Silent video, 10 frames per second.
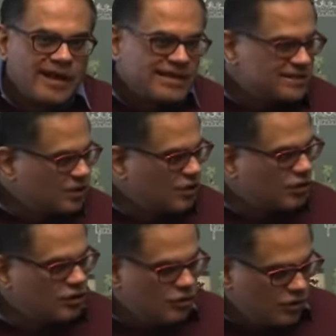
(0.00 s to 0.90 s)

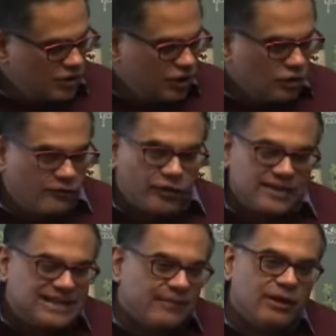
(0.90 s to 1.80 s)
So, you know, for
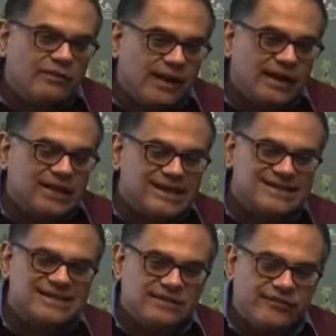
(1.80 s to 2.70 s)
example, in my
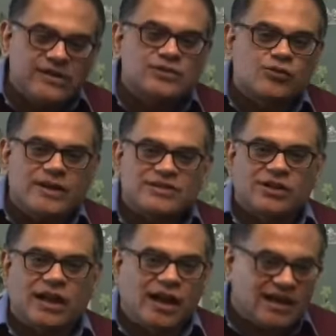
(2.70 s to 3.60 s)
classes, the first question
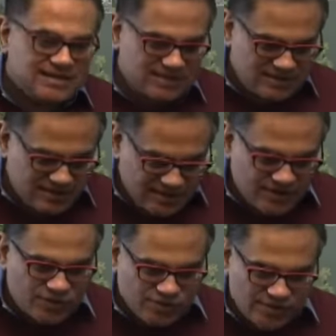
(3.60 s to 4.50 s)
I ask the
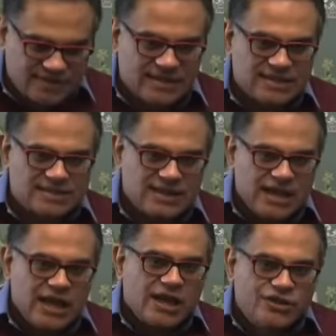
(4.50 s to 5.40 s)
students is,
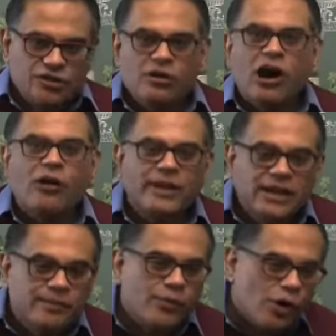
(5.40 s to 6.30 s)
do you know how
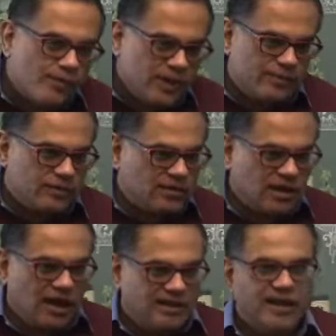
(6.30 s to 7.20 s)
many poor people
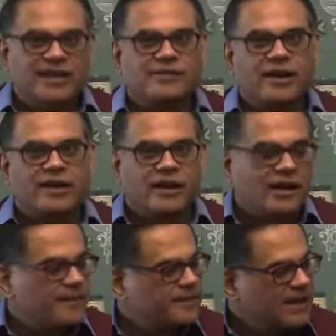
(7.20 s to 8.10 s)
are there in America?